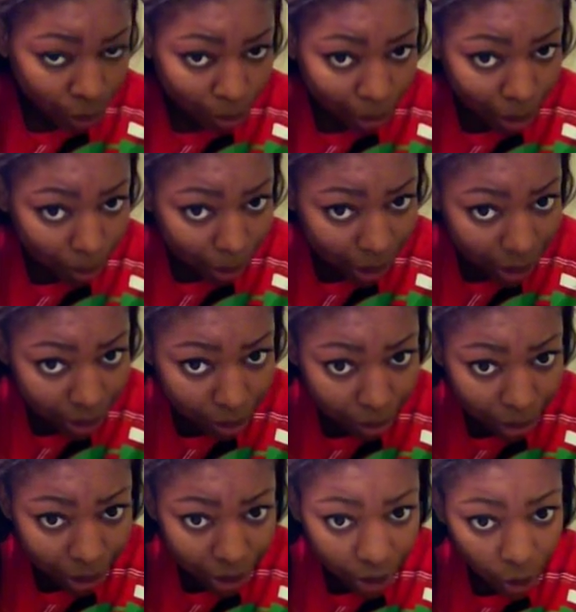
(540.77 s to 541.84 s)
you'll be able to see
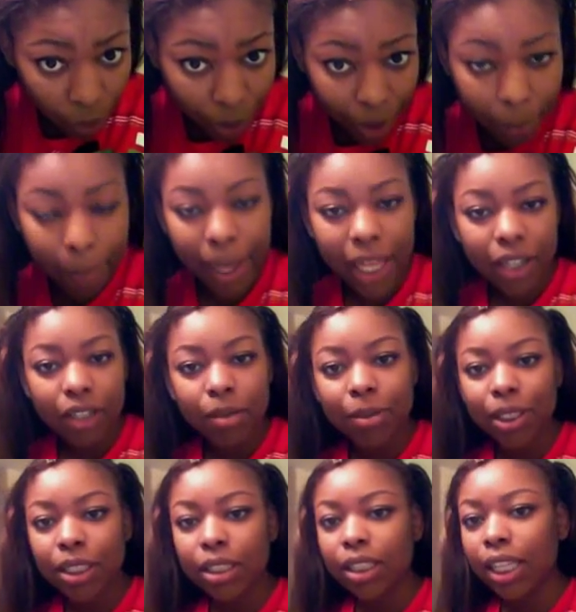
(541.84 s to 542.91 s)
me sewing better,
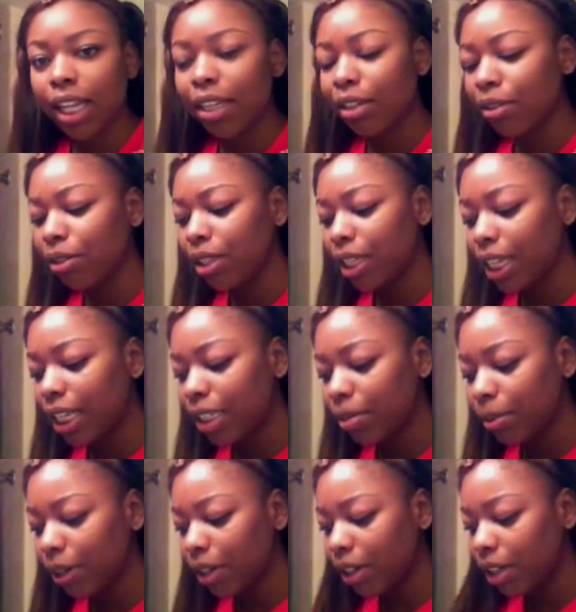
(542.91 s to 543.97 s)
because I know the
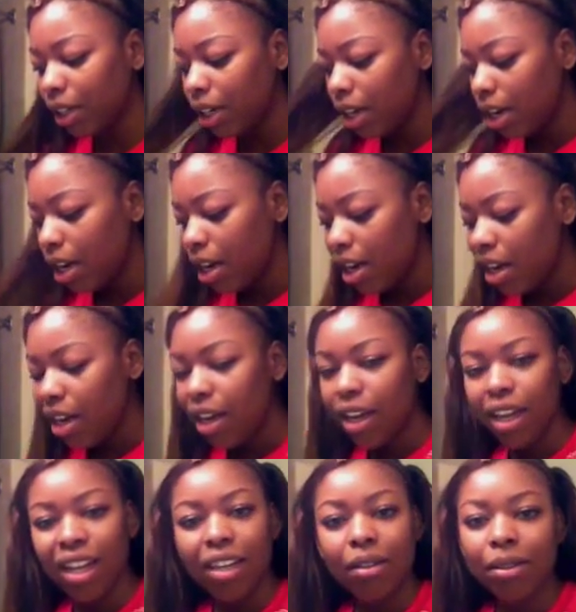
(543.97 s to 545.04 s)
last part,
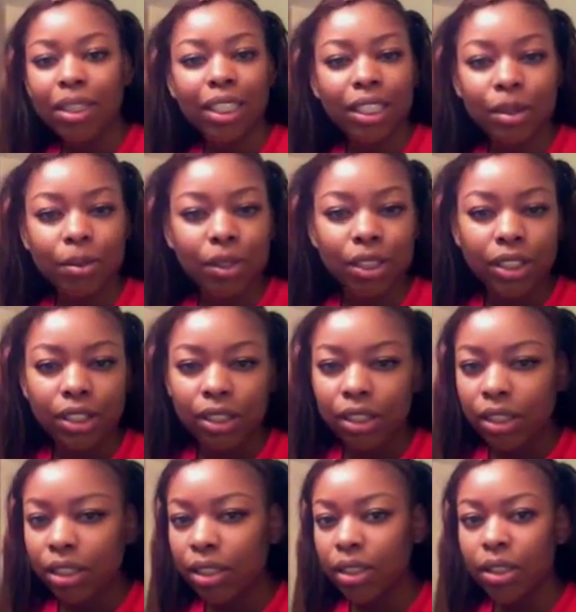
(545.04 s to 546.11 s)
I don't think it
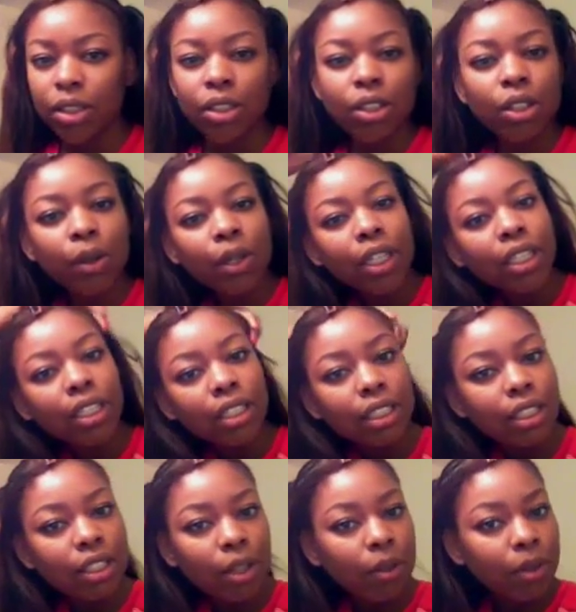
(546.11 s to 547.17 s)
was showing
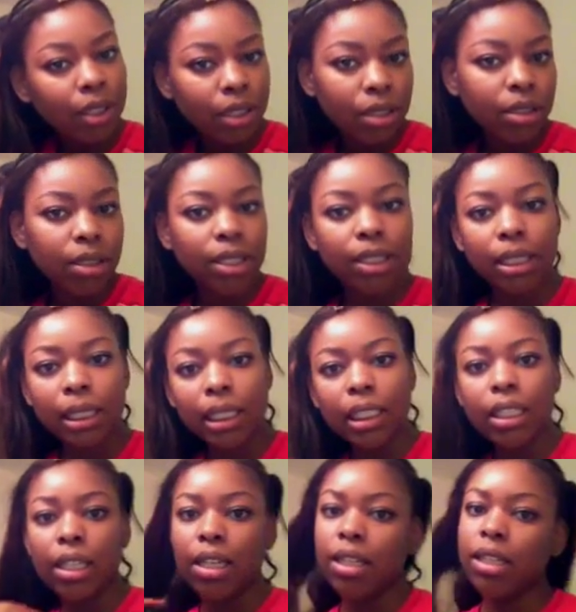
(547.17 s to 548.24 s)
good sewing.
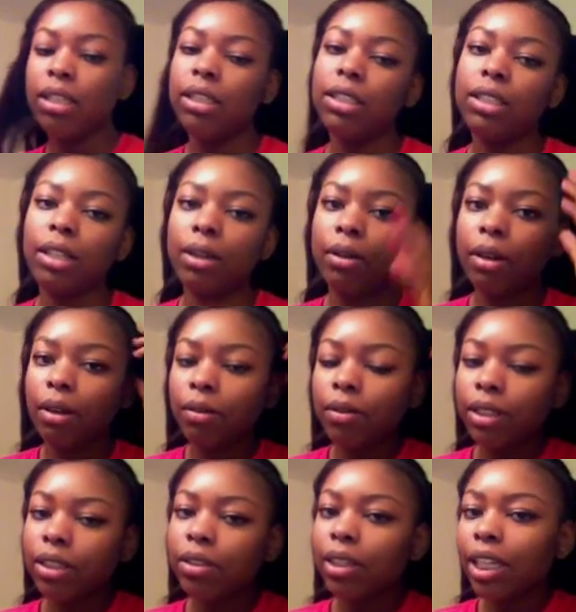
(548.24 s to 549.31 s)
So
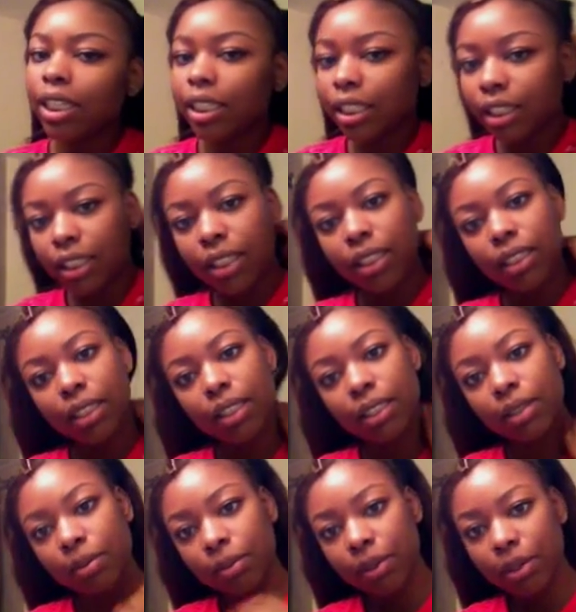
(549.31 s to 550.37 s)
hopefully you guys can see
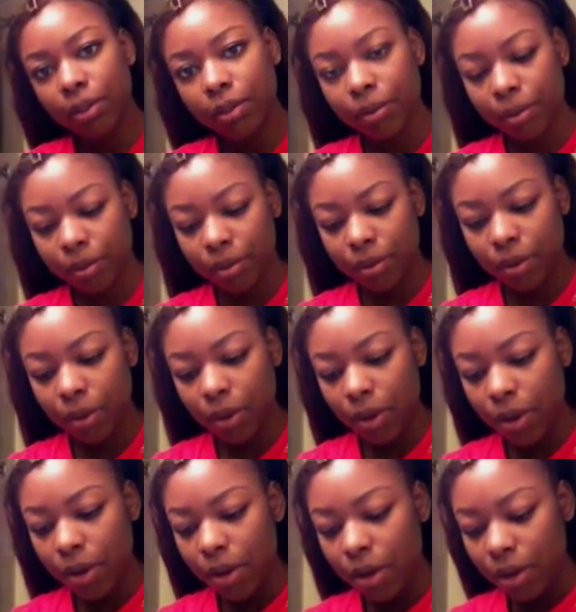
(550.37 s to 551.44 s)
this one
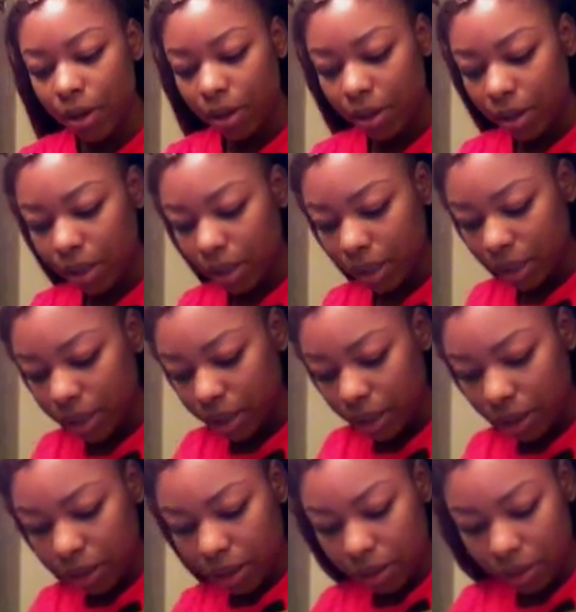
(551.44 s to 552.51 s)
as I
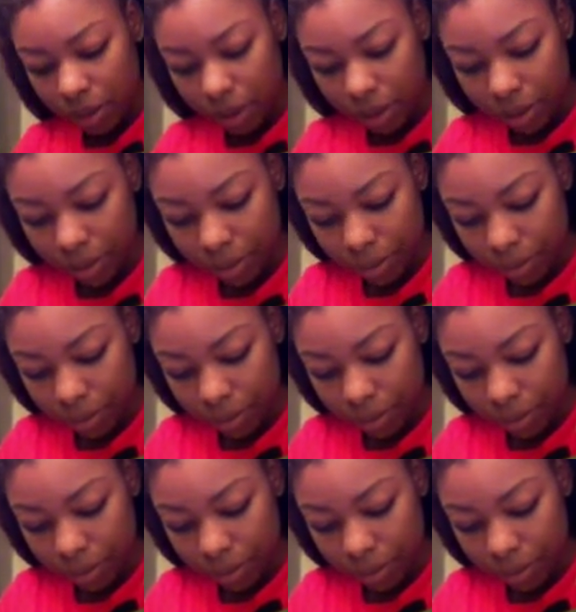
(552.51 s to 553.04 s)
start going.